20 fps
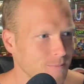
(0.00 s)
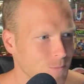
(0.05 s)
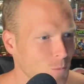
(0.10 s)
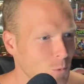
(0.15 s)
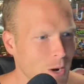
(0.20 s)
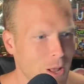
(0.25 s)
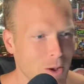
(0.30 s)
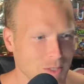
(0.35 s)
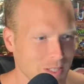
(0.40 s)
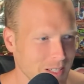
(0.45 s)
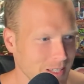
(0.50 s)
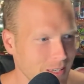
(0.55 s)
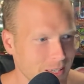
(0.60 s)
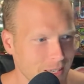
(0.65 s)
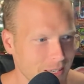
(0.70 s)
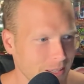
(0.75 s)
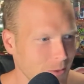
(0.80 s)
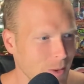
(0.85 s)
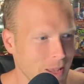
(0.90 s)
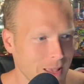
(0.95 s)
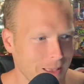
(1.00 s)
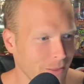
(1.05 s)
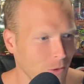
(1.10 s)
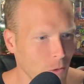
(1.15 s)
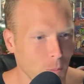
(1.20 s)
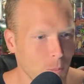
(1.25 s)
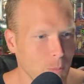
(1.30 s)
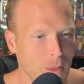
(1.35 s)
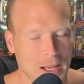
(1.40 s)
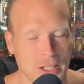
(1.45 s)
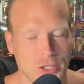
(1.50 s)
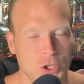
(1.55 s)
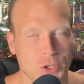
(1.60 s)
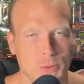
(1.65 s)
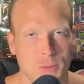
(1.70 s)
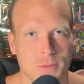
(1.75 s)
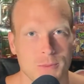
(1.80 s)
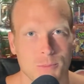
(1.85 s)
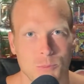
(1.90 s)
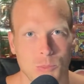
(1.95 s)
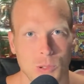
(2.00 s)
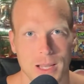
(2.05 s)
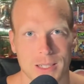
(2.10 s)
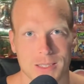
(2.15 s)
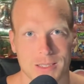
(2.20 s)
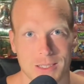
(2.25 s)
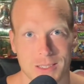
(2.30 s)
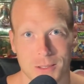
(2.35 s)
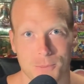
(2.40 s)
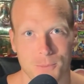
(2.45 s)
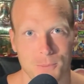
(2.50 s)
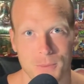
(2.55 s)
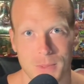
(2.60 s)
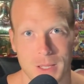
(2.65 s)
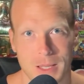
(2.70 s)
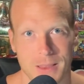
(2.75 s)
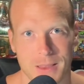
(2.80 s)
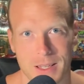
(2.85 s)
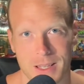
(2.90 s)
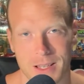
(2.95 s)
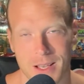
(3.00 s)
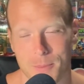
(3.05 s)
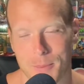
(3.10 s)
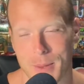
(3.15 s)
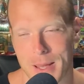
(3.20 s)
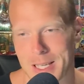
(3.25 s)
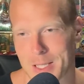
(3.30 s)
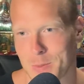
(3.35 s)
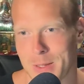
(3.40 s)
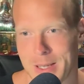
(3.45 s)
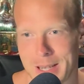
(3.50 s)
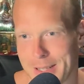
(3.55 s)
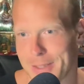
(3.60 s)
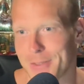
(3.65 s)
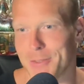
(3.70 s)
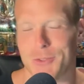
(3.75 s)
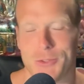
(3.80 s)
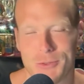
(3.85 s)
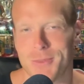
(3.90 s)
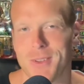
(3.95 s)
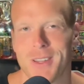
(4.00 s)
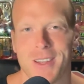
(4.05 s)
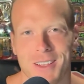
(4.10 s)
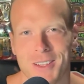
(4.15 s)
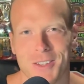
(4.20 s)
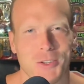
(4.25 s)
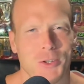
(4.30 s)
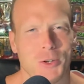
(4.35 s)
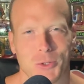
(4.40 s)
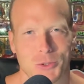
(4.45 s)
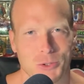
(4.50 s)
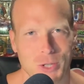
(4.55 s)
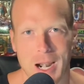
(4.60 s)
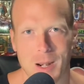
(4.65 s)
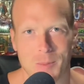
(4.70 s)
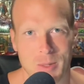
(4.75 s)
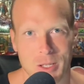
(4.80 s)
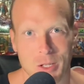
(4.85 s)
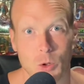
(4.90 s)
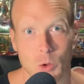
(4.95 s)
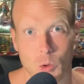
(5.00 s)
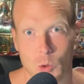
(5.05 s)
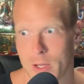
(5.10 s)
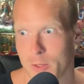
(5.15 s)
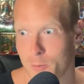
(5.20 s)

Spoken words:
when I was a kid, we had a little bench press in the basement, and I'd, you know, try to be cool.